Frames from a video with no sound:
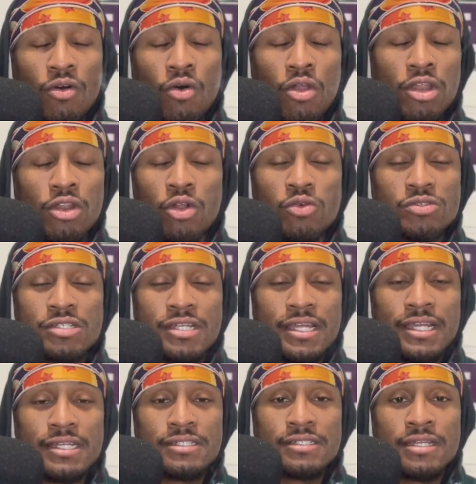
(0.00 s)
all of those
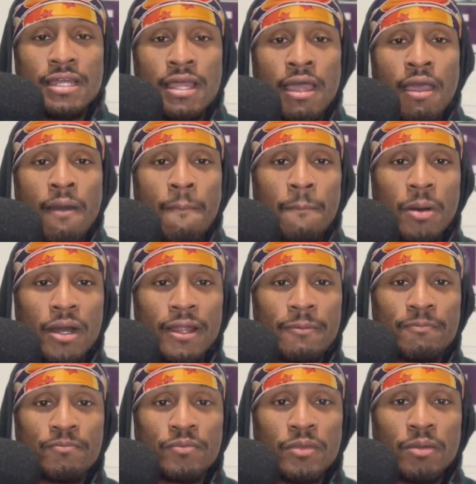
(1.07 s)
things.
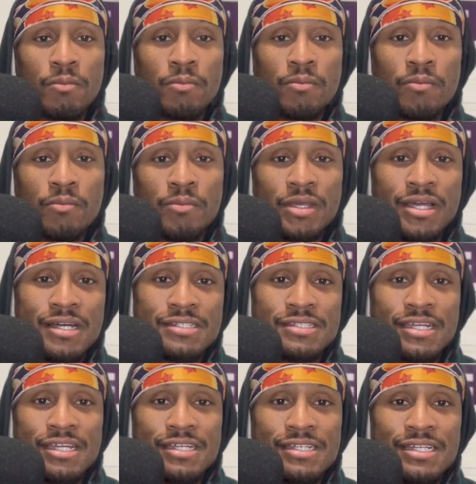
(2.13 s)
But because
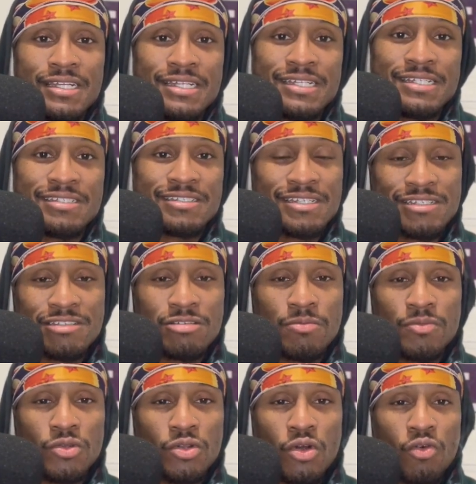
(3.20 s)
they're the
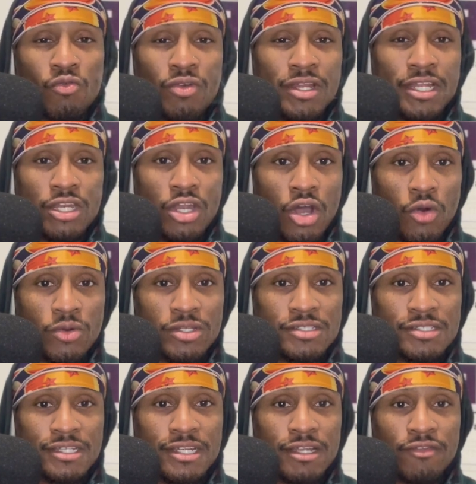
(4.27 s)
system, you don't really
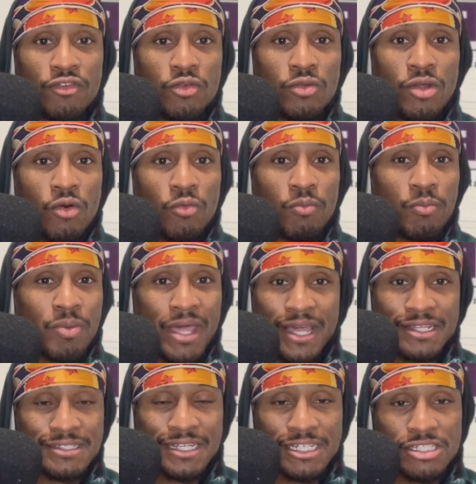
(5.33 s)
notice it if you don't pay
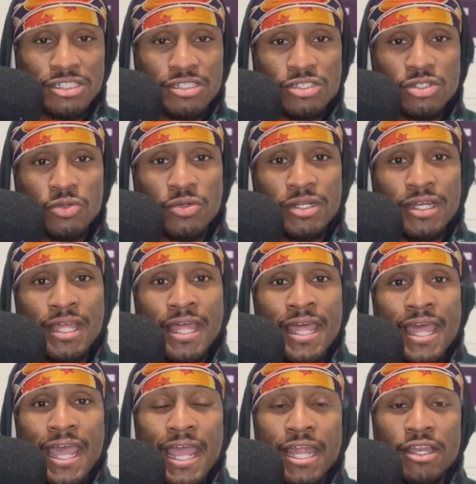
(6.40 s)
attention to it.
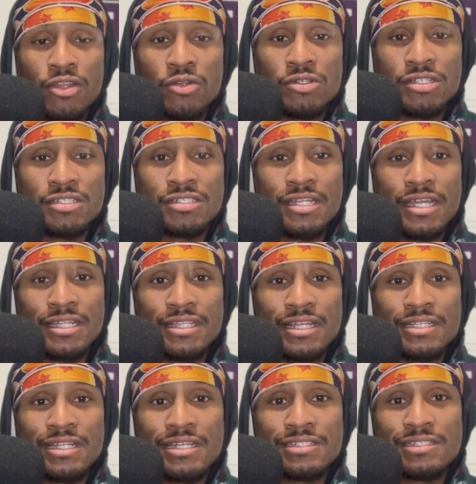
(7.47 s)
And you just think
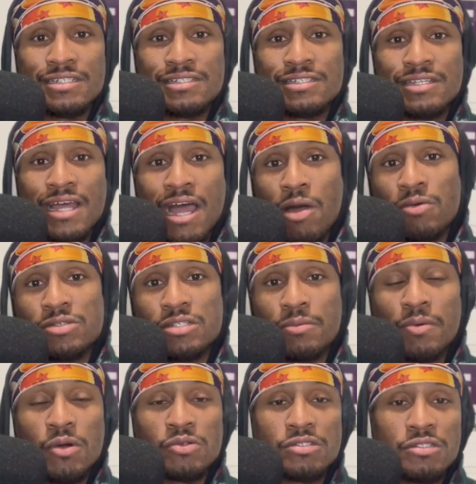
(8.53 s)
that that's just how it's
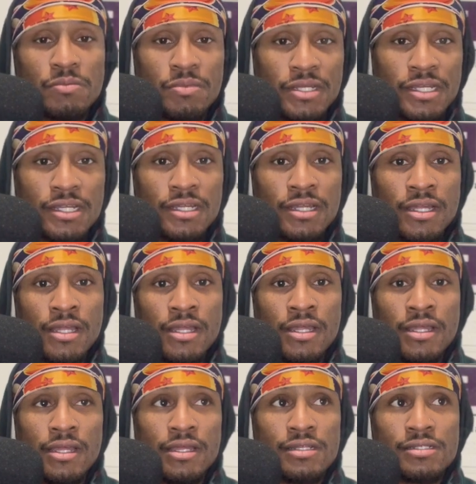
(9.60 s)
supposed to be.
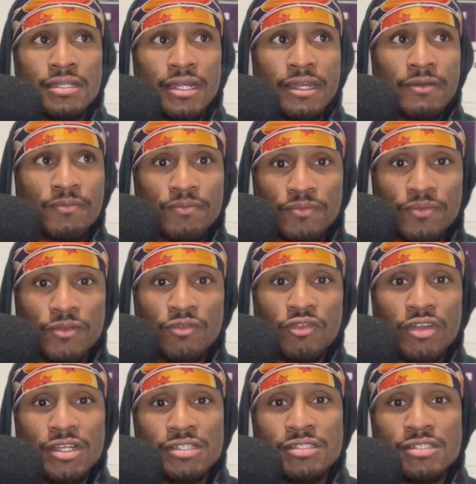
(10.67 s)
It's like,
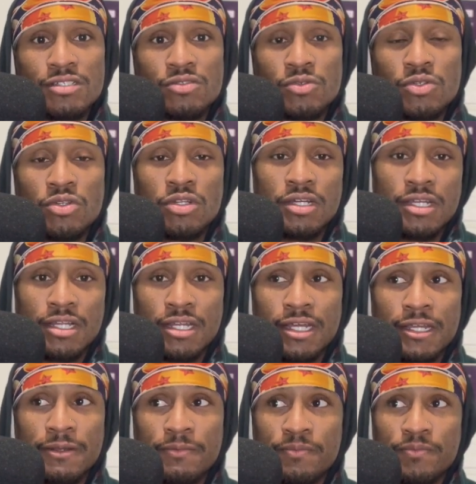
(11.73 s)
for instance, when you look at like